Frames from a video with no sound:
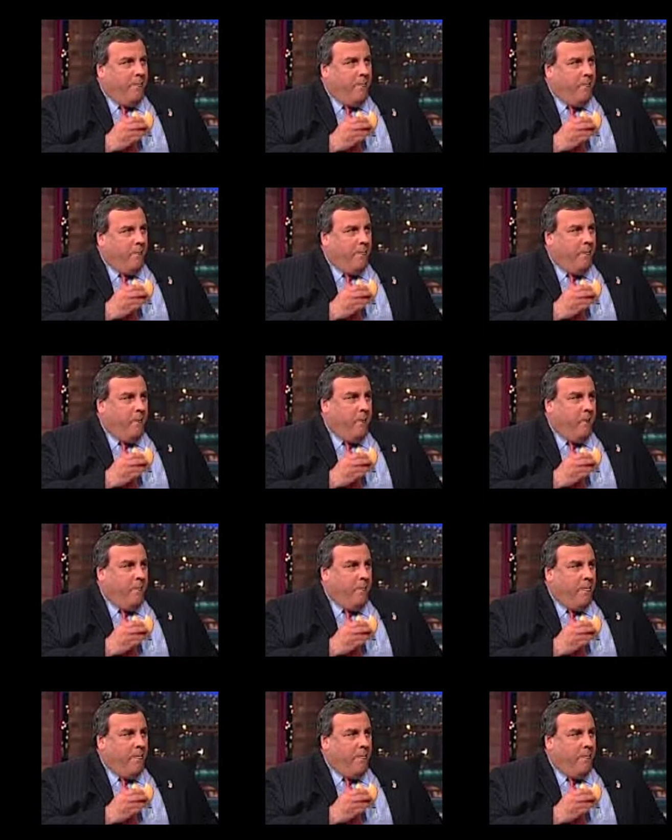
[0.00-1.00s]
I had no
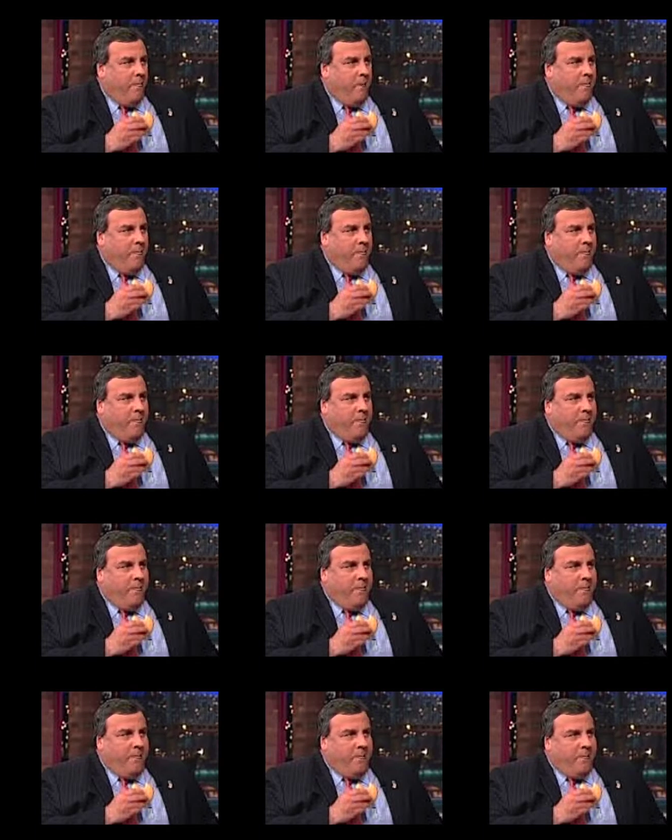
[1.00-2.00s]
idea what they were doing. I was
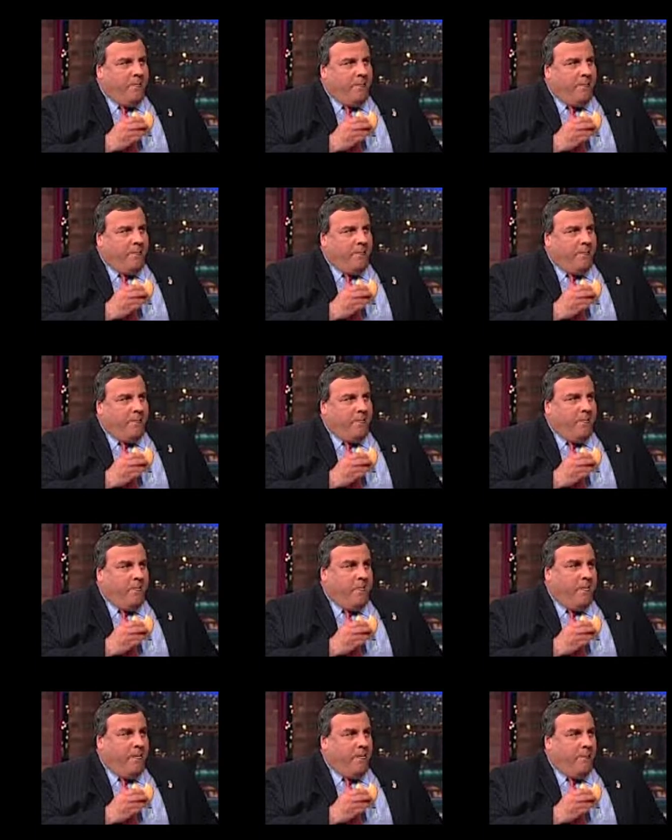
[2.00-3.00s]
too busy
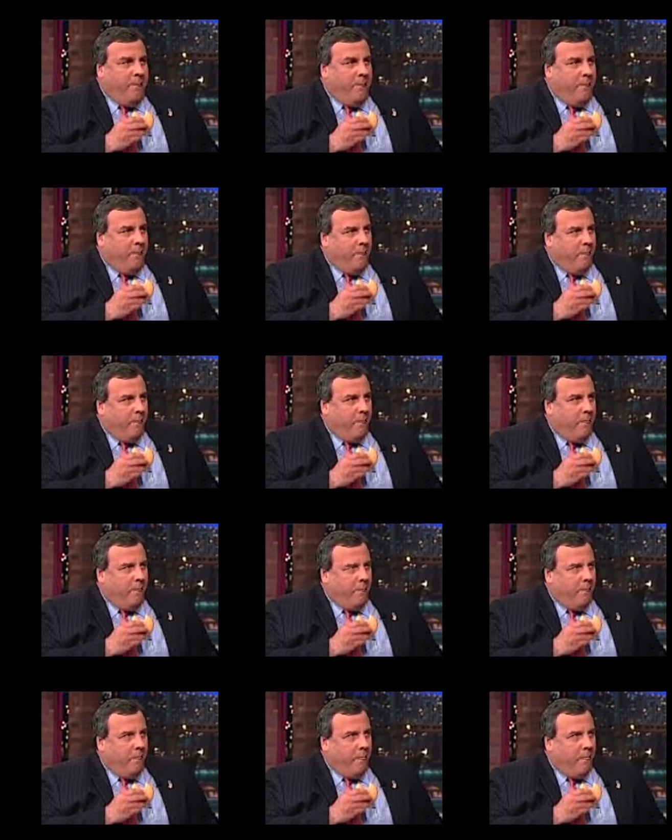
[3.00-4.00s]
snacking and
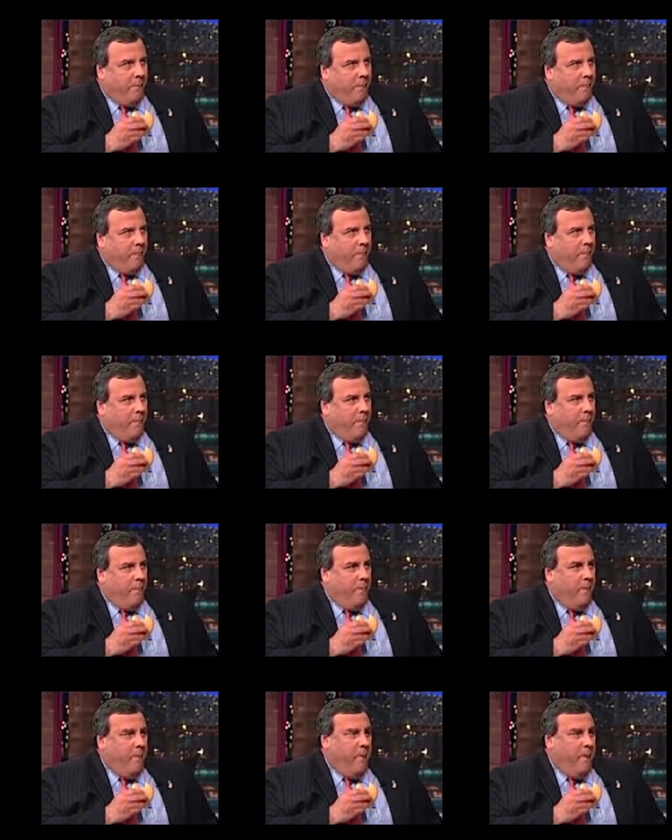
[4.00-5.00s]
doing things
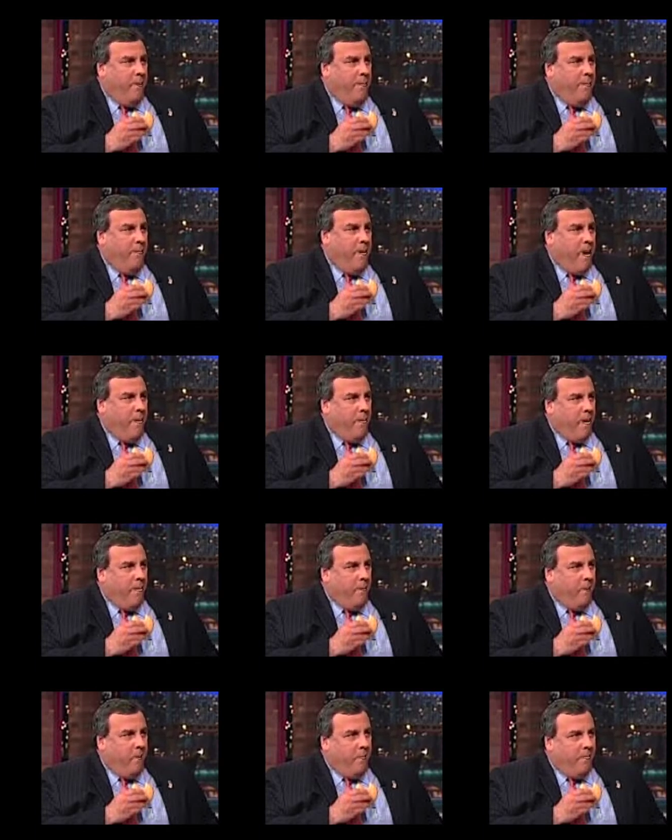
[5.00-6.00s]
that I didn't talk to
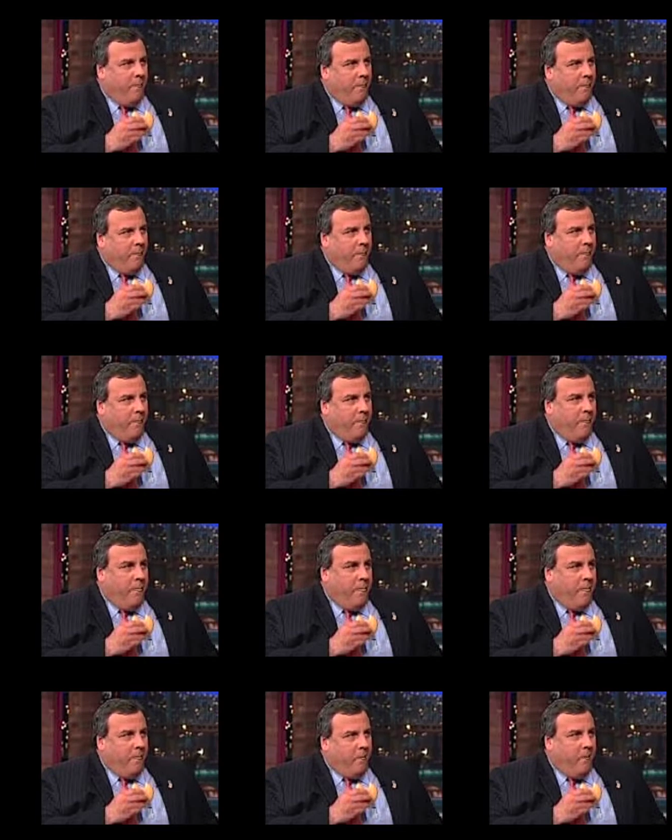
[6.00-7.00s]
my inner circle of
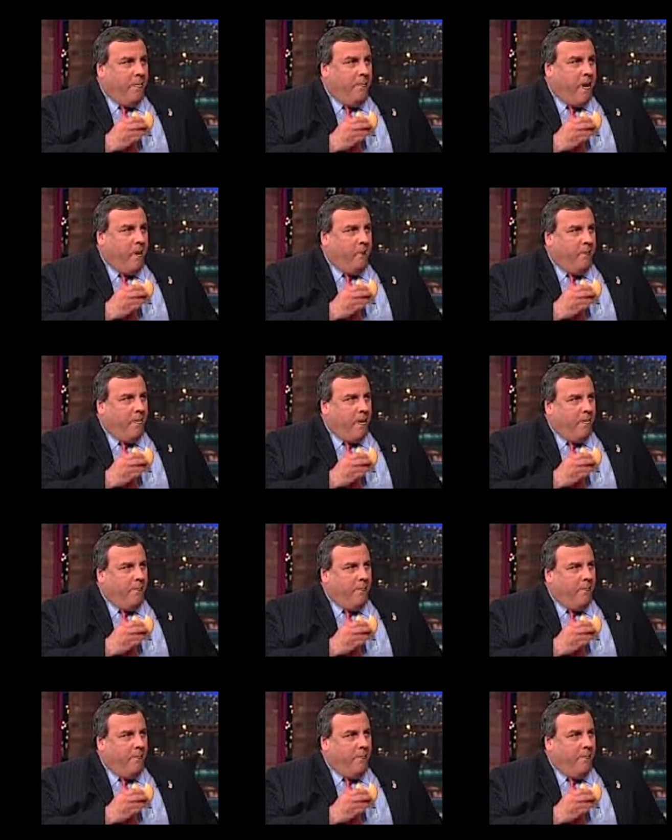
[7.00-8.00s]
advisors about anyway.